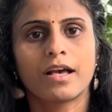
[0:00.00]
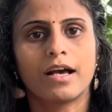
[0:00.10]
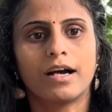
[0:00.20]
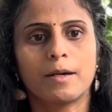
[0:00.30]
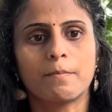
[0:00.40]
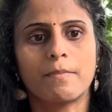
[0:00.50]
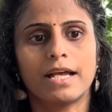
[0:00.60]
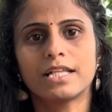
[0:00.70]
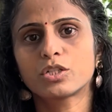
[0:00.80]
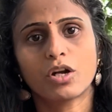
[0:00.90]
And
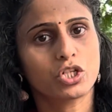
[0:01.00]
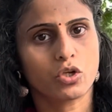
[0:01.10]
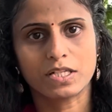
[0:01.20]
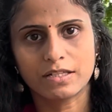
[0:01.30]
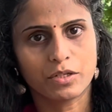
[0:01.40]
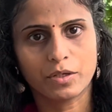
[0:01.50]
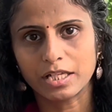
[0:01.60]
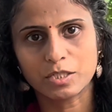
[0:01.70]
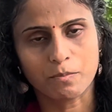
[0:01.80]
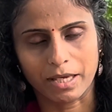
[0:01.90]
it's not a choice that you get
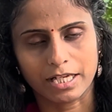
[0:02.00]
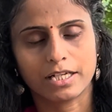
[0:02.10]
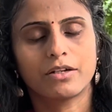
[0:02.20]
to make,